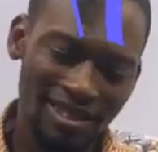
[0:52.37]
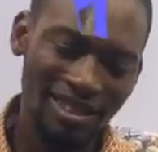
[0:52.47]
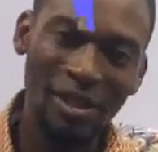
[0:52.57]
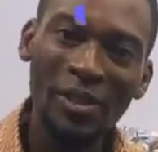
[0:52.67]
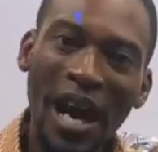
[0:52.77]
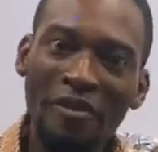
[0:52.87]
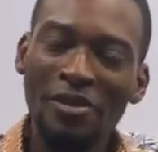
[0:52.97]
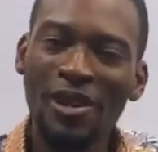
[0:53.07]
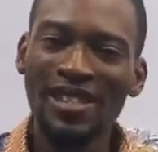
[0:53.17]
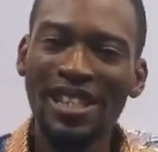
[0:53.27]
Do you have
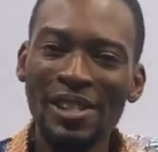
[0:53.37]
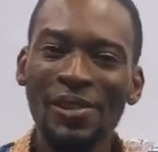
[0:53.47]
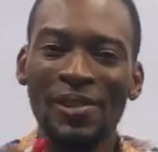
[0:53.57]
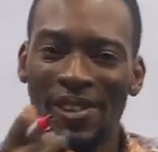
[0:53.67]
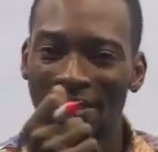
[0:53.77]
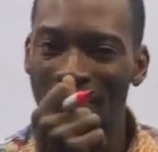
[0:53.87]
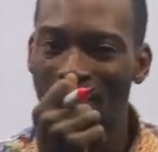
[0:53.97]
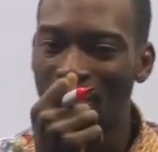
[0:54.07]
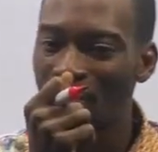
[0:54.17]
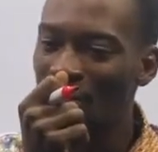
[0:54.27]
trust issues?
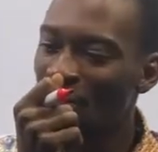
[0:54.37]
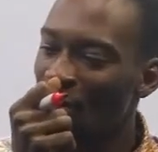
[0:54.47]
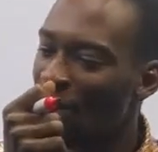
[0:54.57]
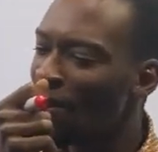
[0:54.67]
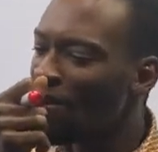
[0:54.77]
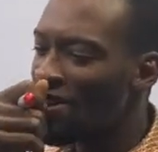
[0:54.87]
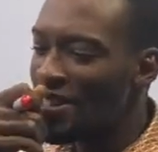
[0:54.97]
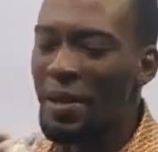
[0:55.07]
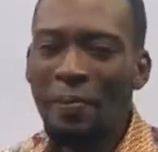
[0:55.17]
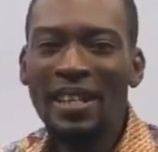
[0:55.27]

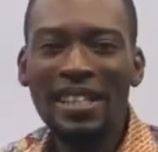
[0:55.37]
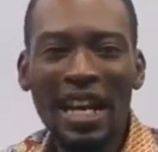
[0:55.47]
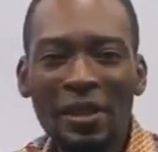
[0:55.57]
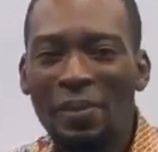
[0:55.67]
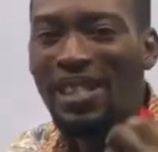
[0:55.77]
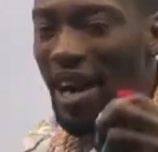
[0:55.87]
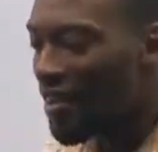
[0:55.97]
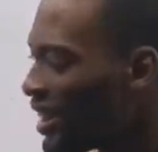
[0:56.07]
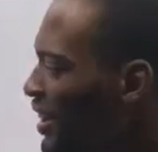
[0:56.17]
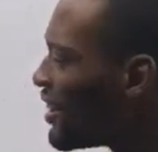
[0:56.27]
Simply chat me
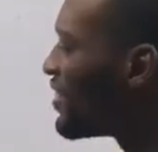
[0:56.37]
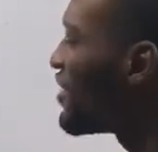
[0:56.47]
directly